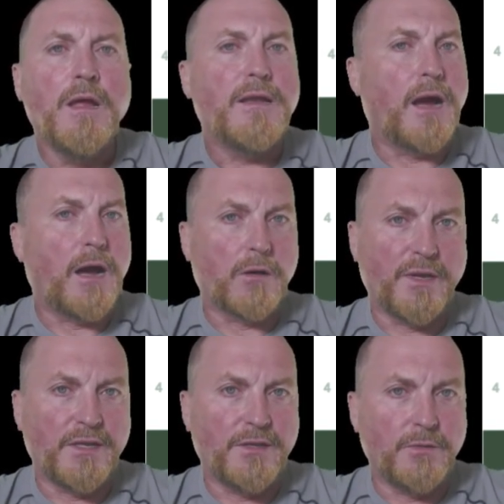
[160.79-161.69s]
Now, how do
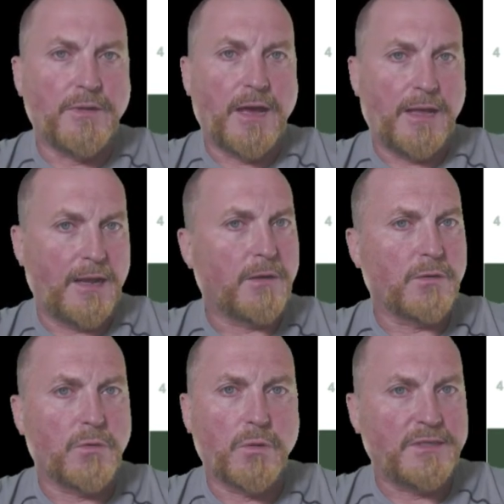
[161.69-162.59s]
we do that? How do
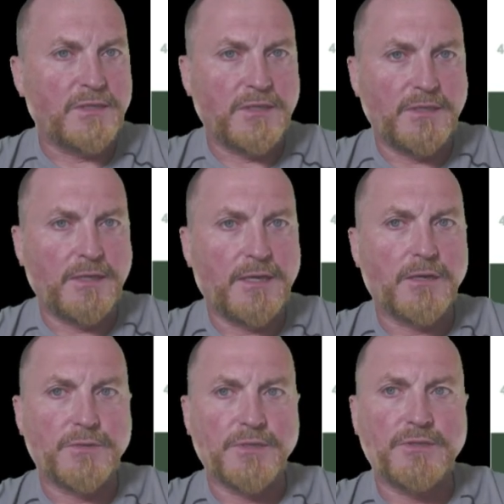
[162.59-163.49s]
OECD
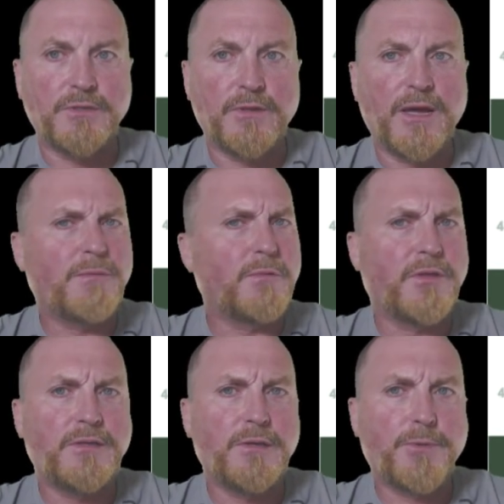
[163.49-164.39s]
countries do that? Well, they
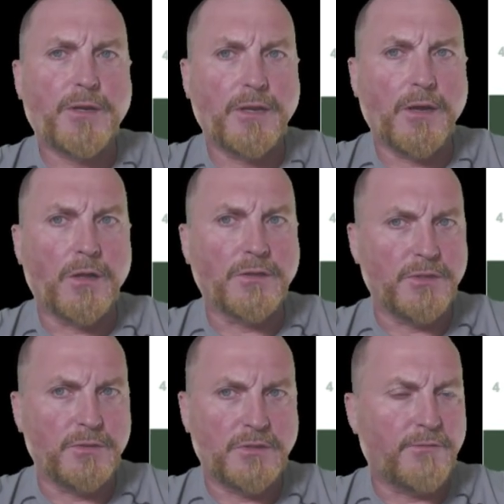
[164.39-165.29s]
typically all
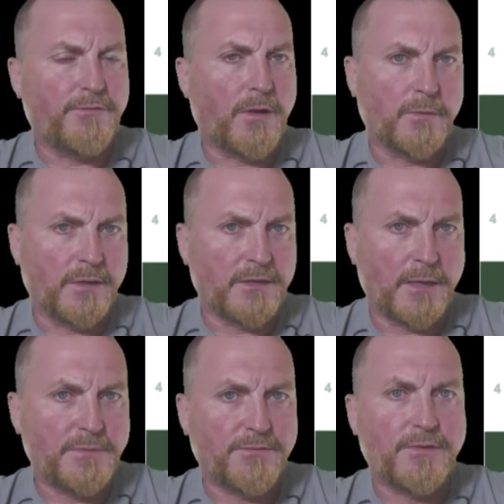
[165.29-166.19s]
use the following
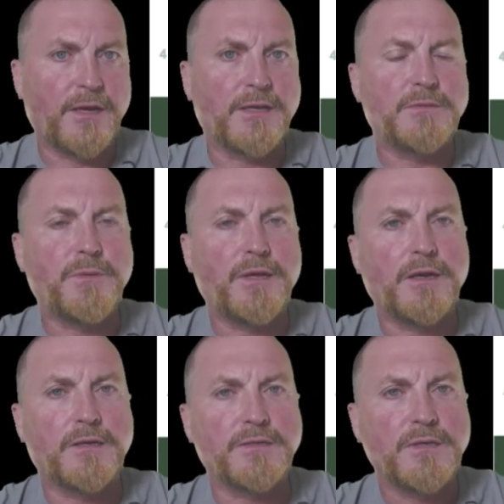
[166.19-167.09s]
types of things,
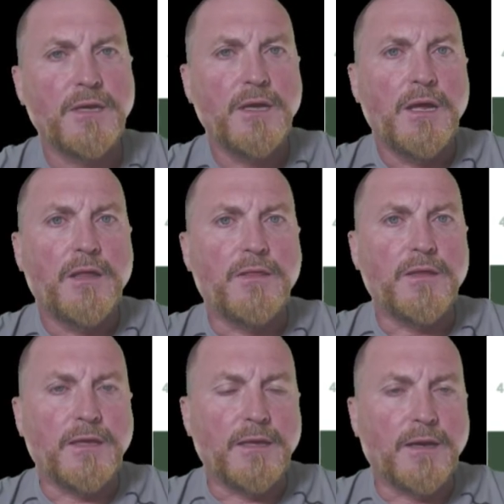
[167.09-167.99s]
because
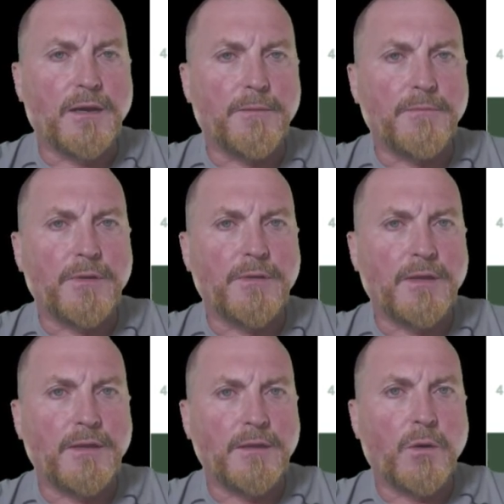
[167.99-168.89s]
the
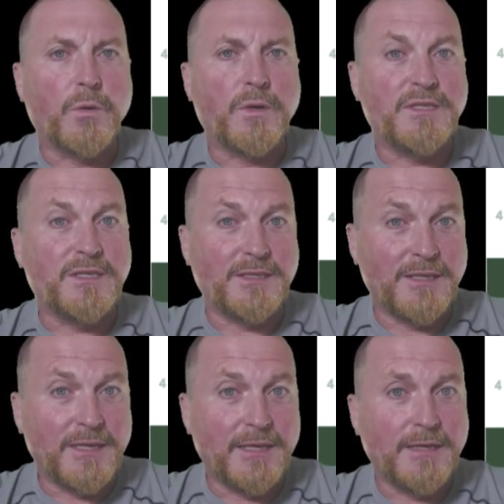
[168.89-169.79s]

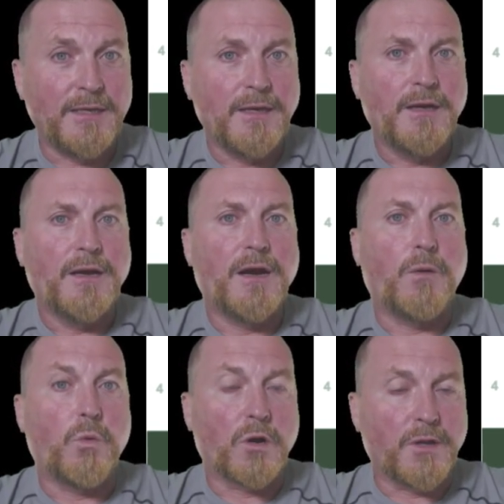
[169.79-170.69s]
OECD
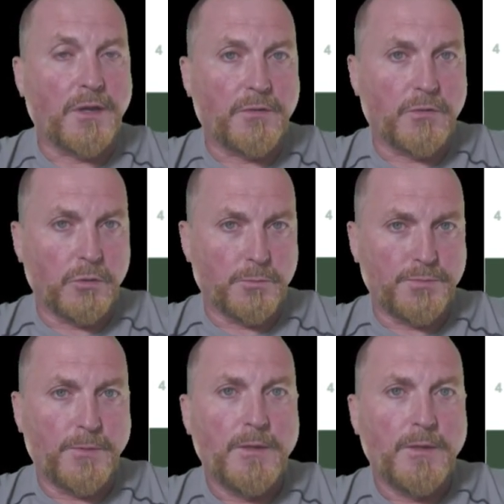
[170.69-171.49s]
working group